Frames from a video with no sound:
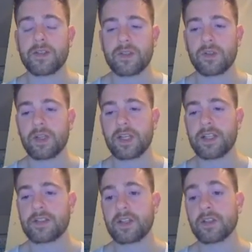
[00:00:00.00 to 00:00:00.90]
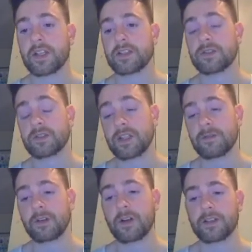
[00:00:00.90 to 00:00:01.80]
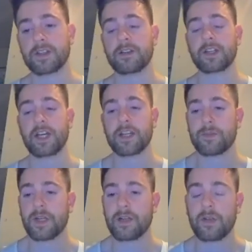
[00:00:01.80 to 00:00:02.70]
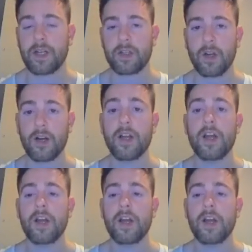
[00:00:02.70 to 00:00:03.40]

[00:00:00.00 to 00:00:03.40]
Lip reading: So in case I couldn't get those gift cards, I have a cashback credit card